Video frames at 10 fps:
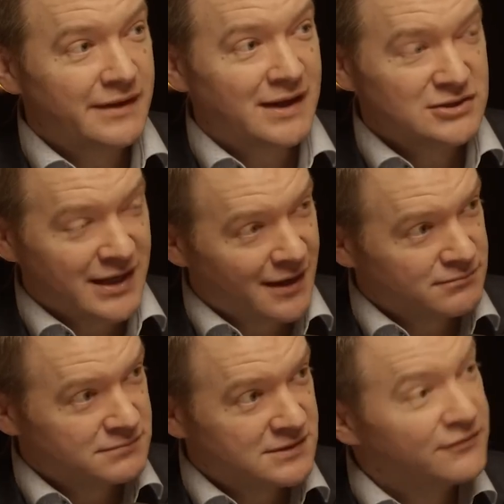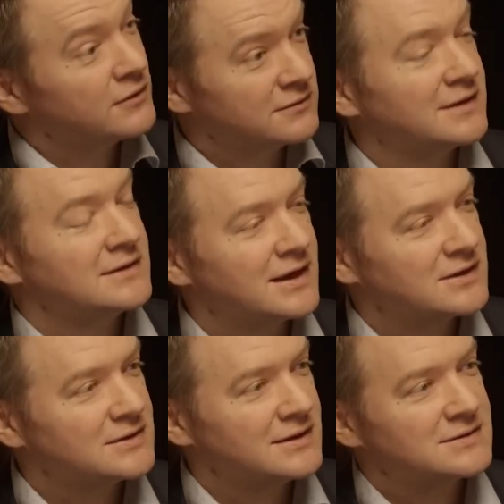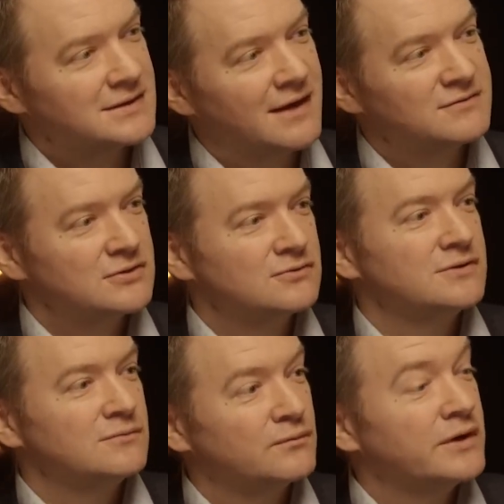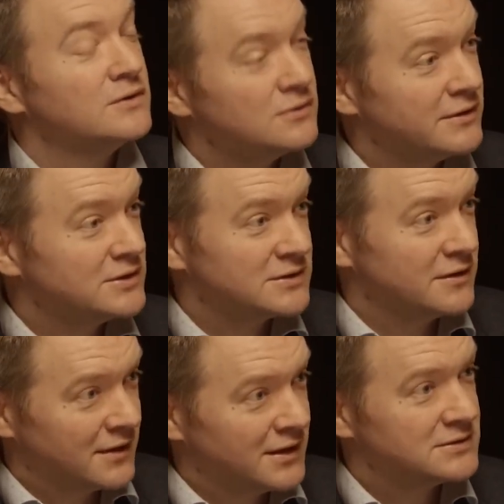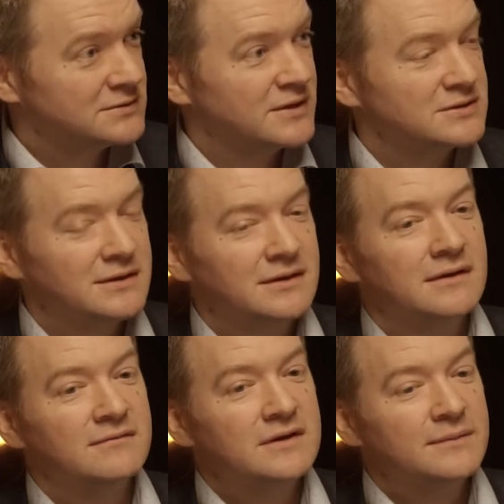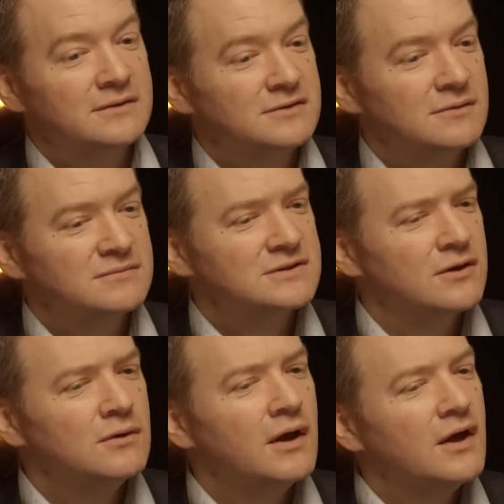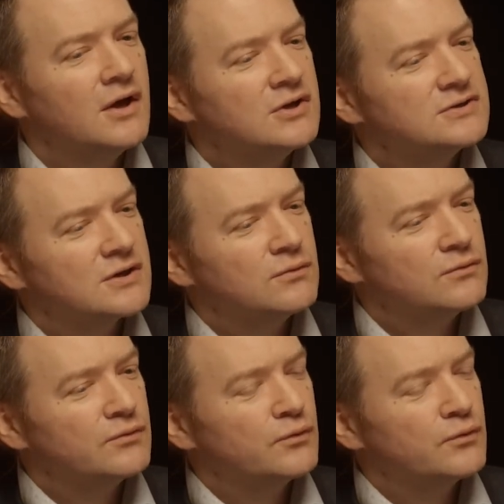actually how difficult it is actually to have children when you do reach a certain age, especially in female terms. So,